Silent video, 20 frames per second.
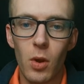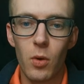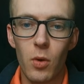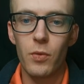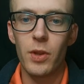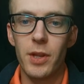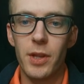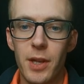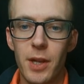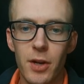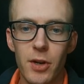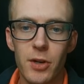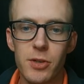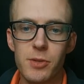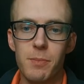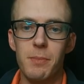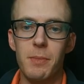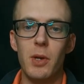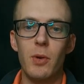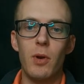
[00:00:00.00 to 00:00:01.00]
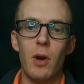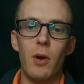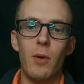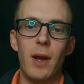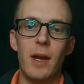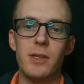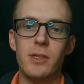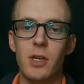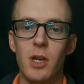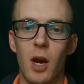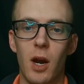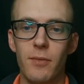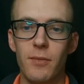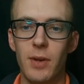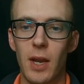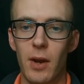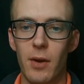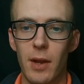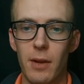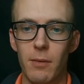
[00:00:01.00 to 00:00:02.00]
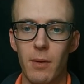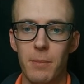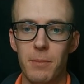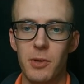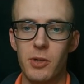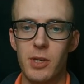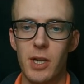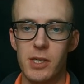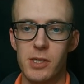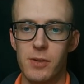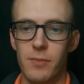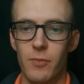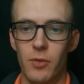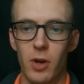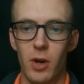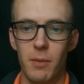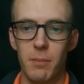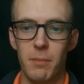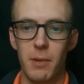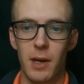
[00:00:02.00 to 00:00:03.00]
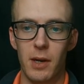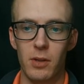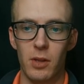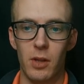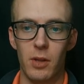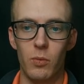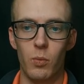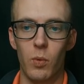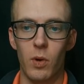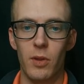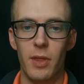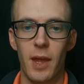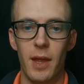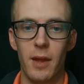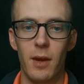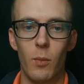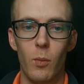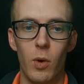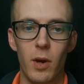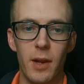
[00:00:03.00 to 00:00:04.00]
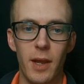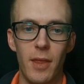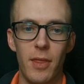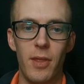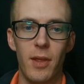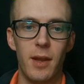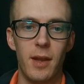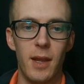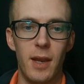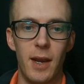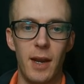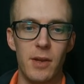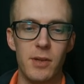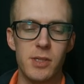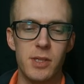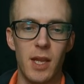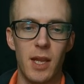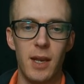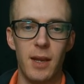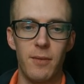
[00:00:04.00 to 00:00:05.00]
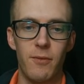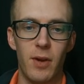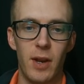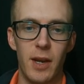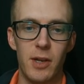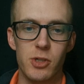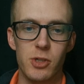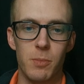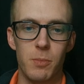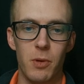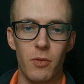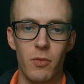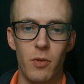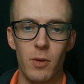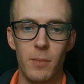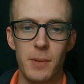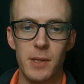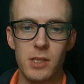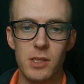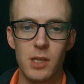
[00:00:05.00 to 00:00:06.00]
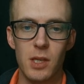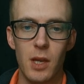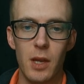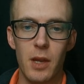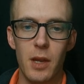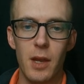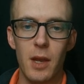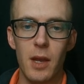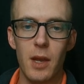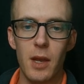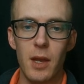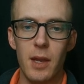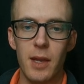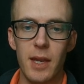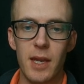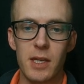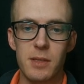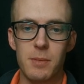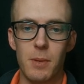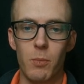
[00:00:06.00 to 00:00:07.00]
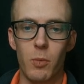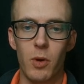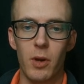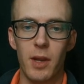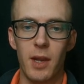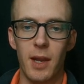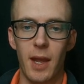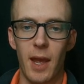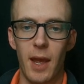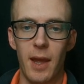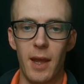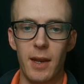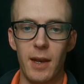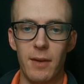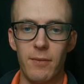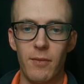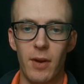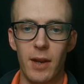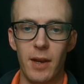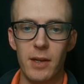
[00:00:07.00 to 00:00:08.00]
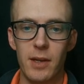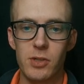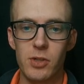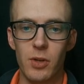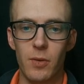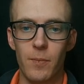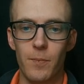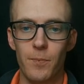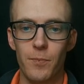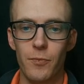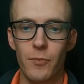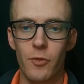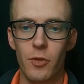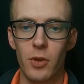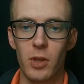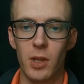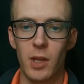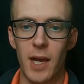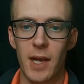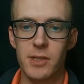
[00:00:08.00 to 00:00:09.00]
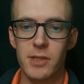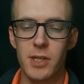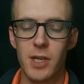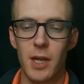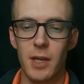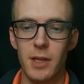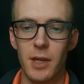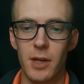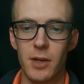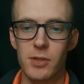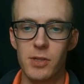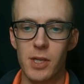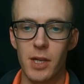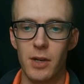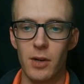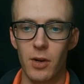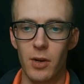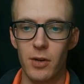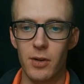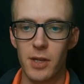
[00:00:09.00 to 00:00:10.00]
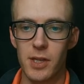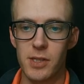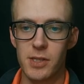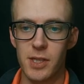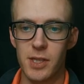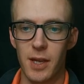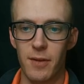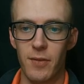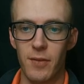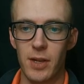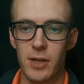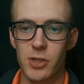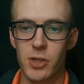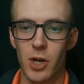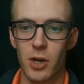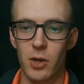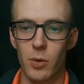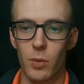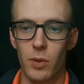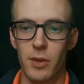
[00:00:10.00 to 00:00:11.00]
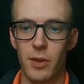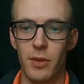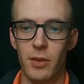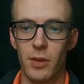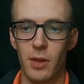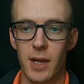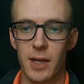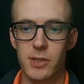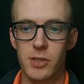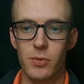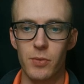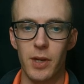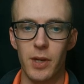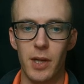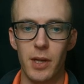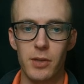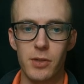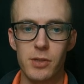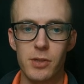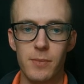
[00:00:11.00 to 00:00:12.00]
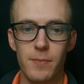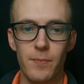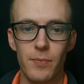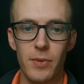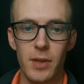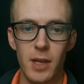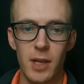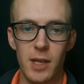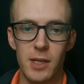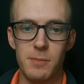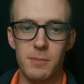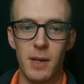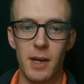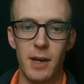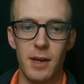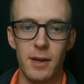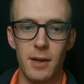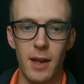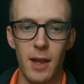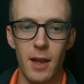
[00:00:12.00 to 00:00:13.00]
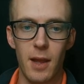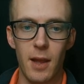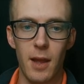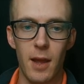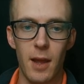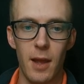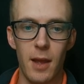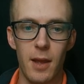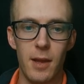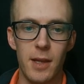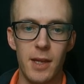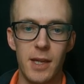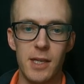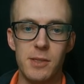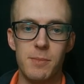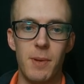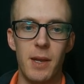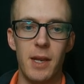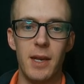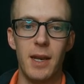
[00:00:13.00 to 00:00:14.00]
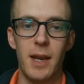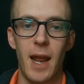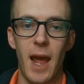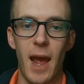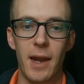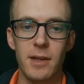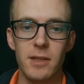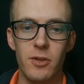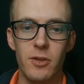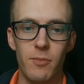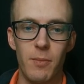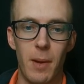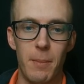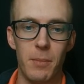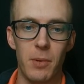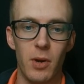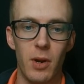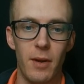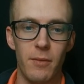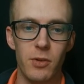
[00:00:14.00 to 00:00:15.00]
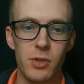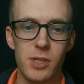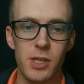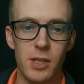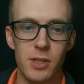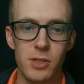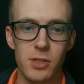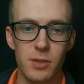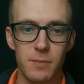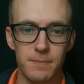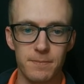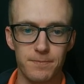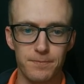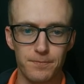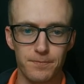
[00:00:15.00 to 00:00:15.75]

Over the years, Mugo has carved out a reputation for unparalleled work ethic and outstanding financial performance. He has been working at N A Financial for the last ten years and earned his C F A charter within the last three years. He's been an, he's been an active member ever since.